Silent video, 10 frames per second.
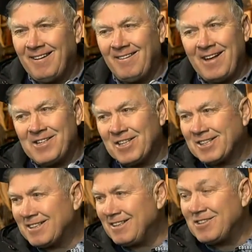they
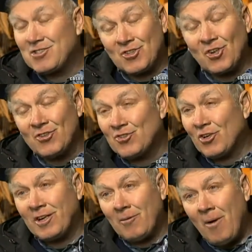just
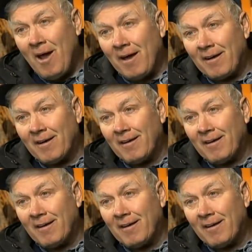took it away.